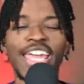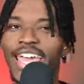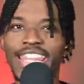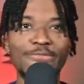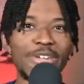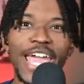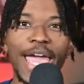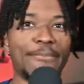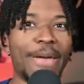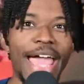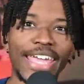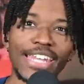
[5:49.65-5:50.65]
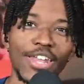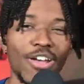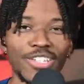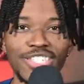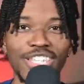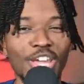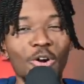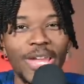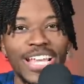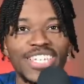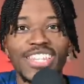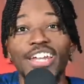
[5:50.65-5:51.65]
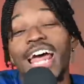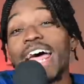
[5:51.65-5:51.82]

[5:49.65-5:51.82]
and then we came back and lost to the OKC Thunder.